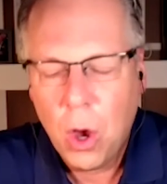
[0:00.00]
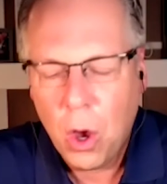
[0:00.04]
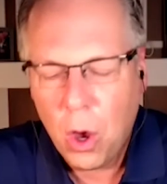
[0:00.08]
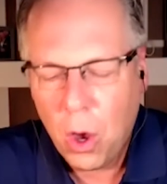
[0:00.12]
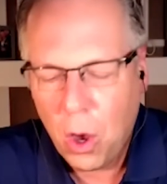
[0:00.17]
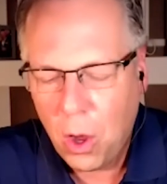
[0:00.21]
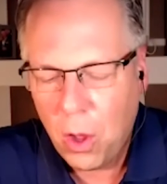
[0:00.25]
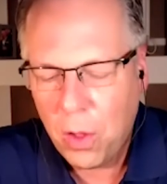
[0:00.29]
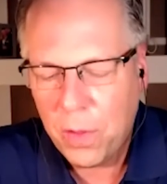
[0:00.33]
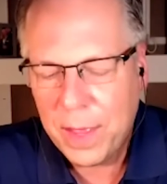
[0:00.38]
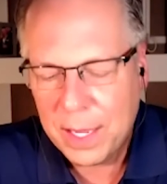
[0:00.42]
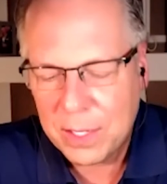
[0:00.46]

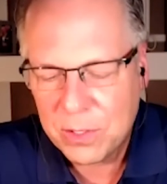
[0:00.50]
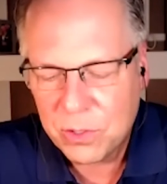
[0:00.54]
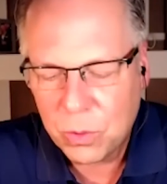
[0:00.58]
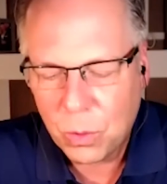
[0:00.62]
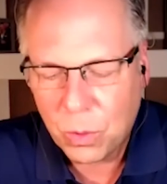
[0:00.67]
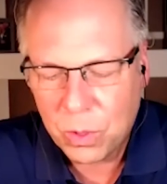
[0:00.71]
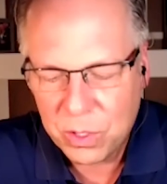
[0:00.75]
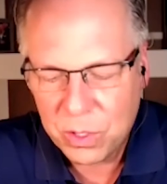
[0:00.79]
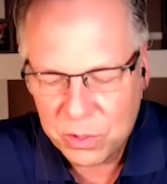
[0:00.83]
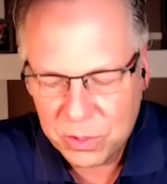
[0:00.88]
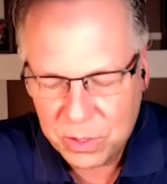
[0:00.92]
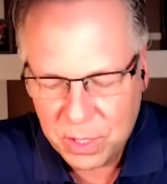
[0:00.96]
All that
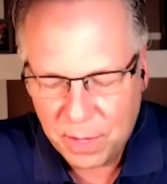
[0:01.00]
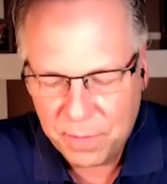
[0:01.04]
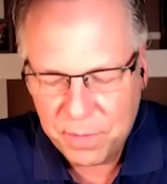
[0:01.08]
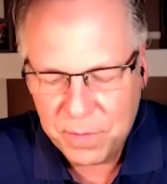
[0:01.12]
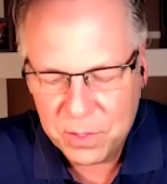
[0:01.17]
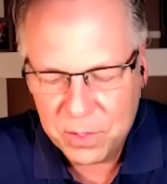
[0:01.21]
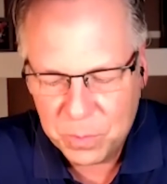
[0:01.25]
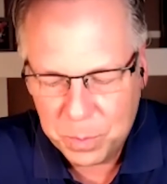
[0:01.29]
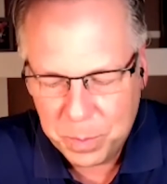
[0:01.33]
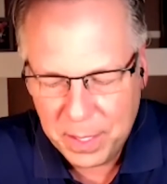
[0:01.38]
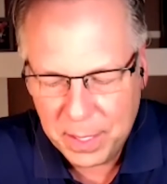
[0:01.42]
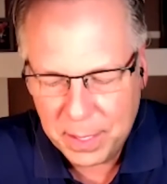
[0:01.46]
sort of stuff
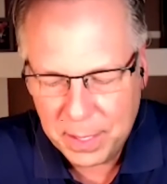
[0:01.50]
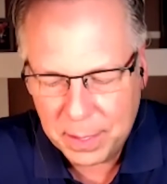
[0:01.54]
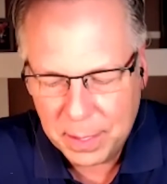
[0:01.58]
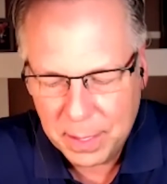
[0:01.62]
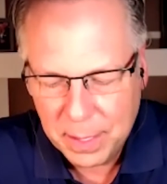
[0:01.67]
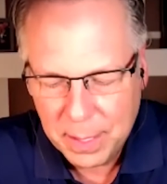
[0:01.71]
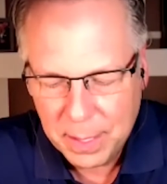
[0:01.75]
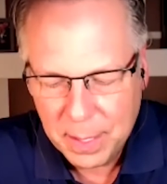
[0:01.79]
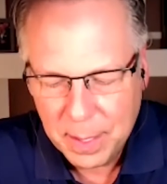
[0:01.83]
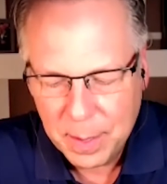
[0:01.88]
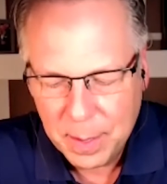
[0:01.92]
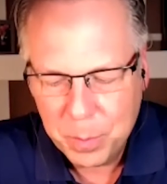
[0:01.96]
is big.
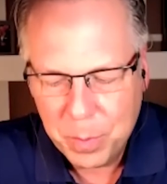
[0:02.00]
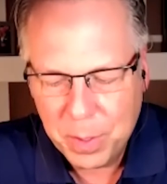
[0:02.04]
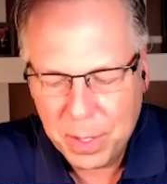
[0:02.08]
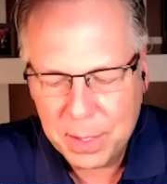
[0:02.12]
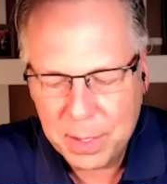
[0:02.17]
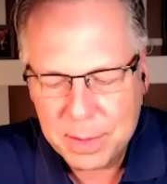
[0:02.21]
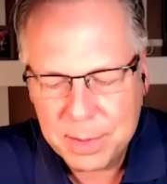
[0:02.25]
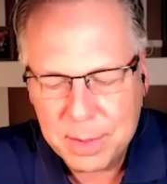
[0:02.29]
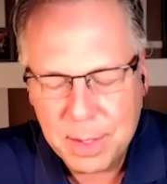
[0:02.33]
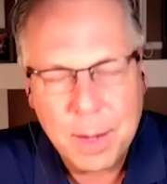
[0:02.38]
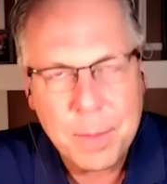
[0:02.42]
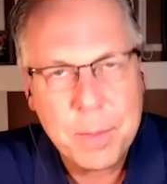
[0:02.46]

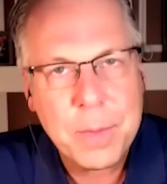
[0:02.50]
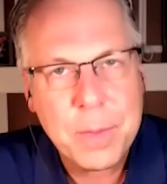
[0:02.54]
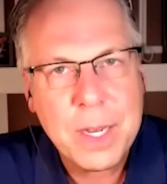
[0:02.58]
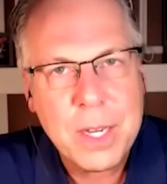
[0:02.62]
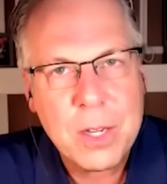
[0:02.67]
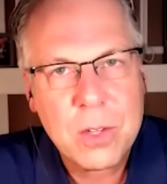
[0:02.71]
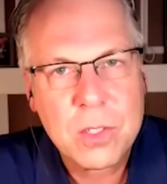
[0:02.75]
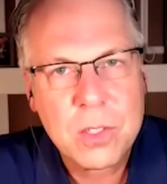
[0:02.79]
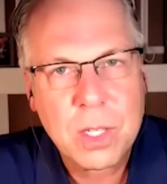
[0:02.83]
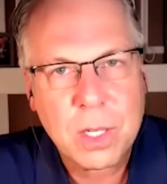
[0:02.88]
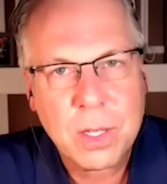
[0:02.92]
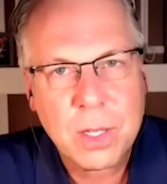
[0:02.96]
But
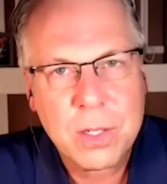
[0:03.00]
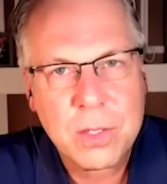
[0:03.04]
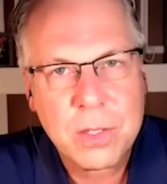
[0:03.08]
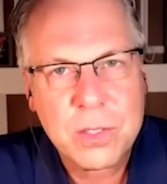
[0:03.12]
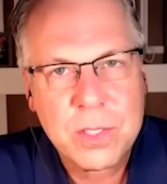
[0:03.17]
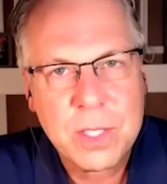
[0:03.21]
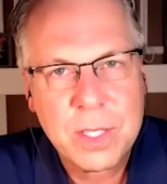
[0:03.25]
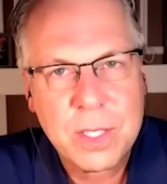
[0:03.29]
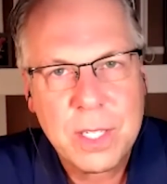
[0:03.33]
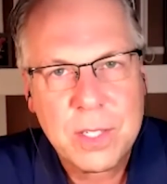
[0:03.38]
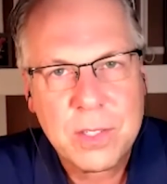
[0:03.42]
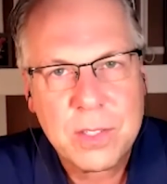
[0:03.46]
here's a little
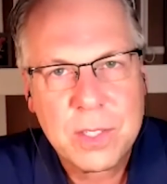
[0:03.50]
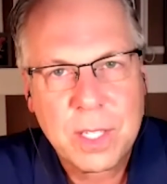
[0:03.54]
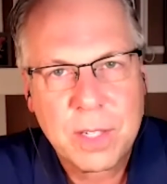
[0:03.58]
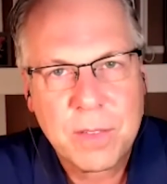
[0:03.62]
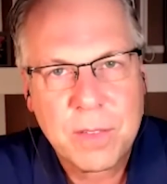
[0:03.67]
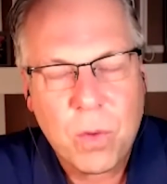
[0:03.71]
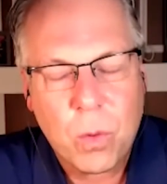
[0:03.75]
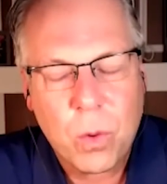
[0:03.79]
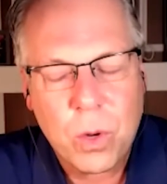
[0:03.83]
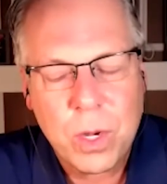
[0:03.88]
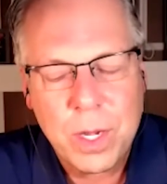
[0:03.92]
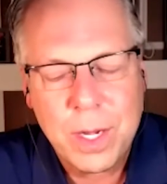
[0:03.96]

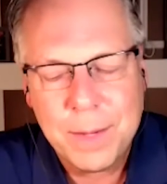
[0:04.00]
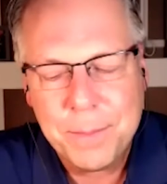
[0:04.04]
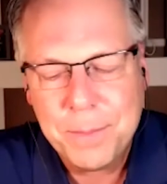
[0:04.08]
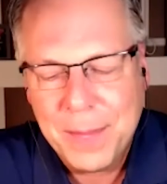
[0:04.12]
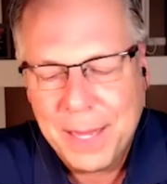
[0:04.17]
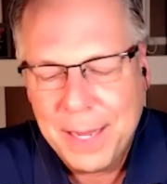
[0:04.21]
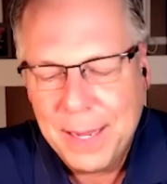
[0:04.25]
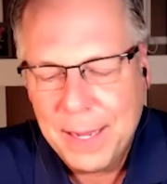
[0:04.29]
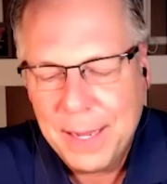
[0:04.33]
statistic for you.